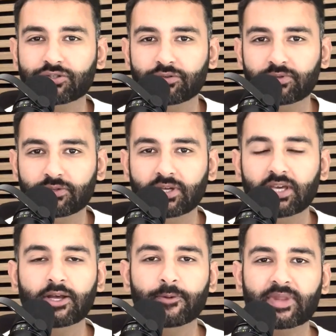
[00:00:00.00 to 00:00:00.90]

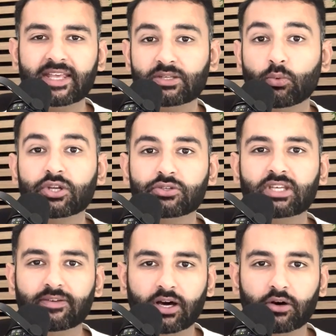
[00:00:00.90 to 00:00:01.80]
to
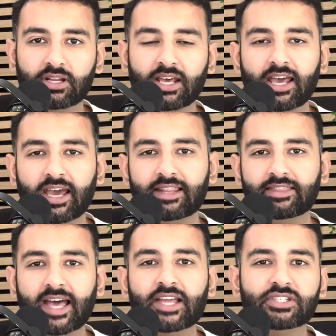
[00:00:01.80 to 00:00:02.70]
give out. And
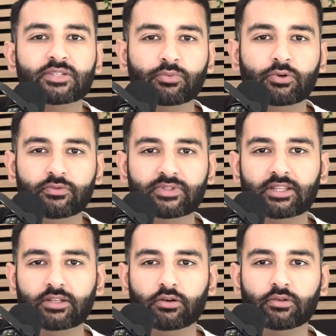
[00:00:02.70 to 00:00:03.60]
that just proves that,
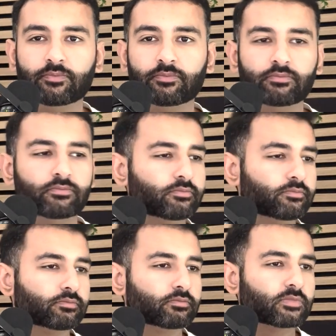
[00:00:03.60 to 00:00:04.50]

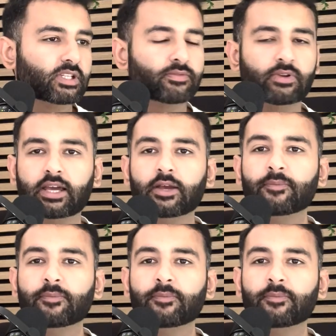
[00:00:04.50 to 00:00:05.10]
there's a fly.